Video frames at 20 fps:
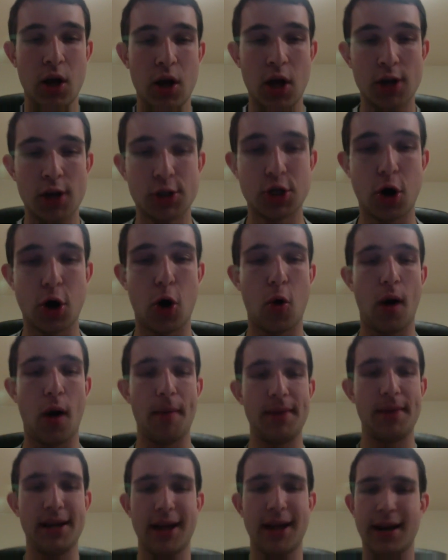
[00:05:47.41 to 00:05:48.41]
so I
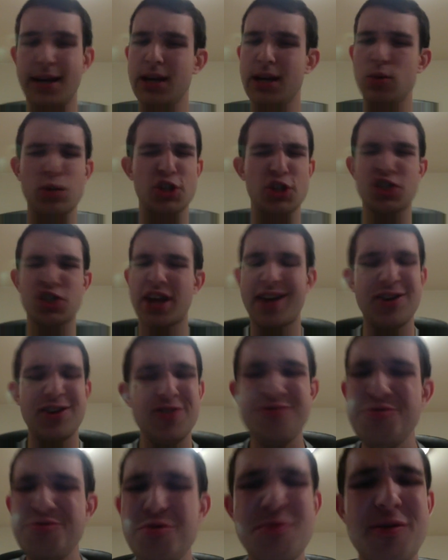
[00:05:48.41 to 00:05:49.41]
mean, and he was sent
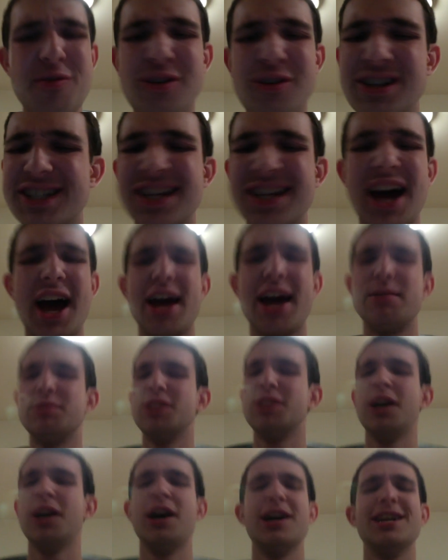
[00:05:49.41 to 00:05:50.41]
numerous
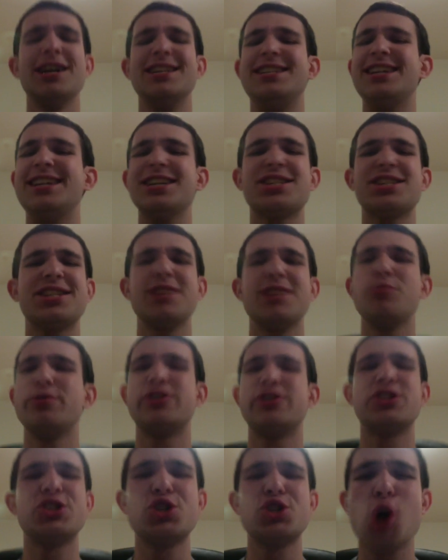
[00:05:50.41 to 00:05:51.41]
times. He
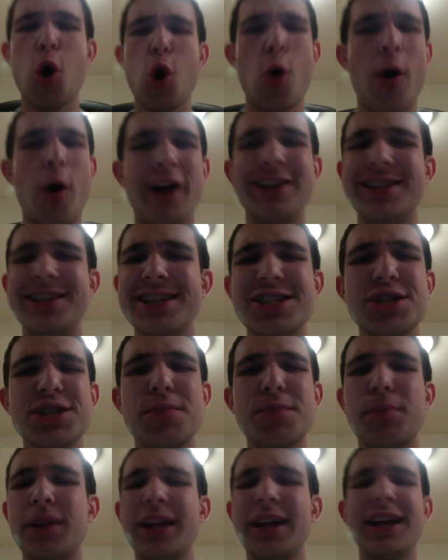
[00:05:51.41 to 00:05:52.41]
was so
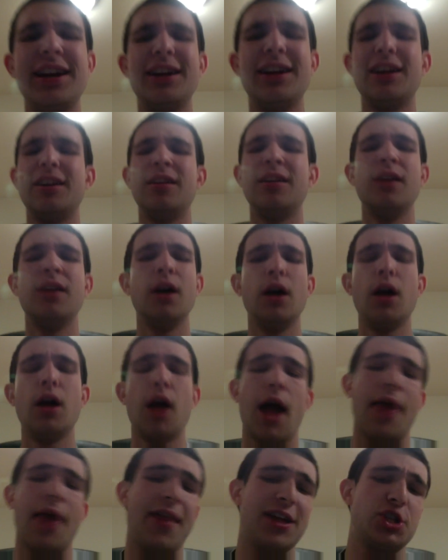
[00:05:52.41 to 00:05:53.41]
undisciplined, and
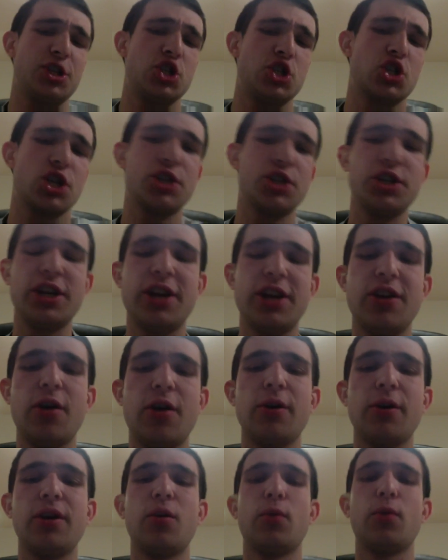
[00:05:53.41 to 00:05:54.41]
that's just because he didn't
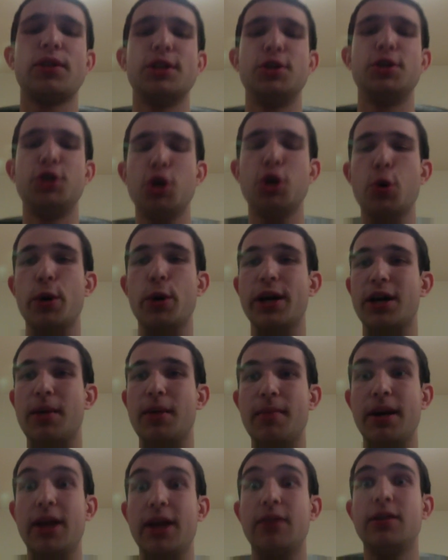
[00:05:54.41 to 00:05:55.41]
know, what to do, and he
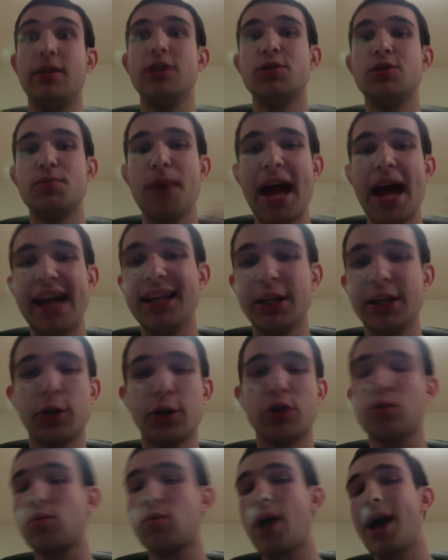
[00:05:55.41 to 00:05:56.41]
committed these petty little
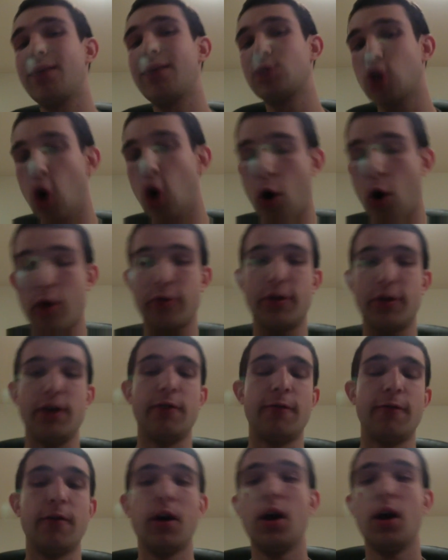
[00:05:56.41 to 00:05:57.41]
crimes: car
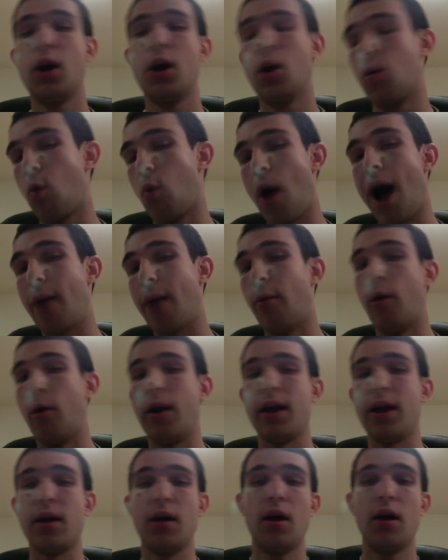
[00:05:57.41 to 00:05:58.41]
thief,
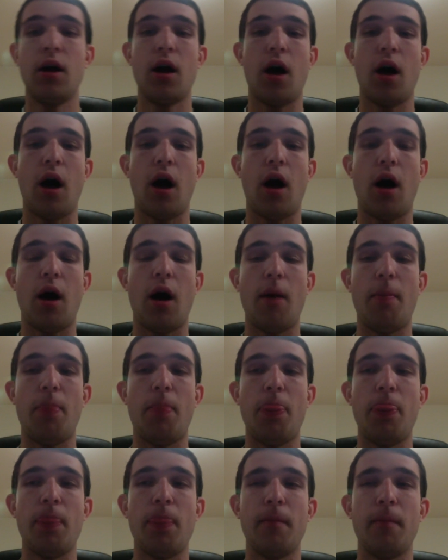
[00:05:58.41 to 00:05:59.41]
robbery, um,
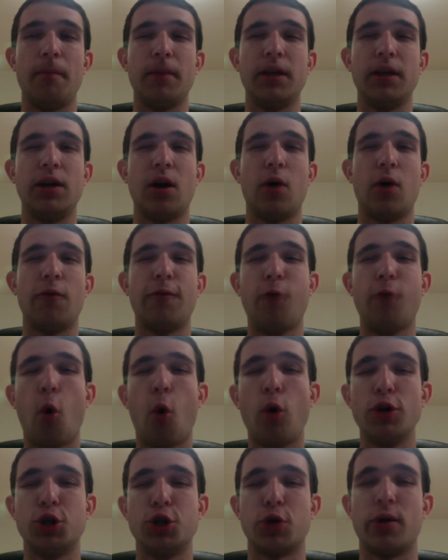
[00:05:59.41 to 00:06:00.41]

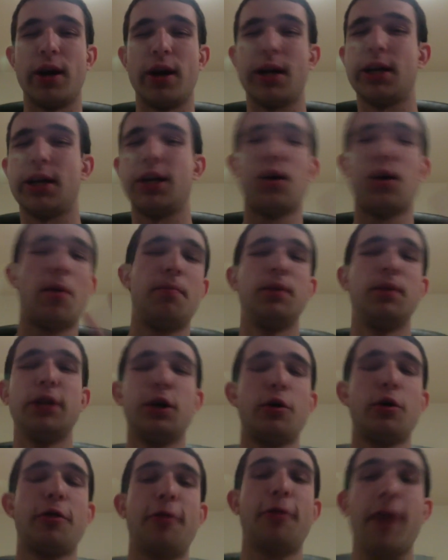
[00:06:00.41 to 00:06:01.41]
forgery.
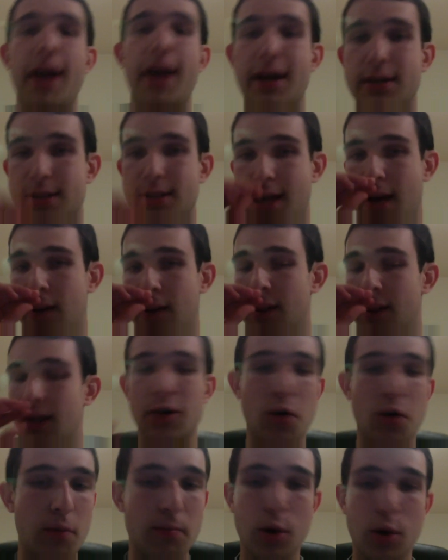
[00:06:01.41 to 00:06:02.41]
Little things that
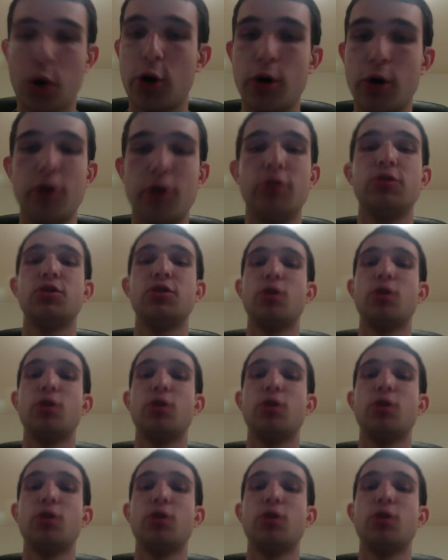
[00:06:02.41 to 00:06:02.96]
no murders,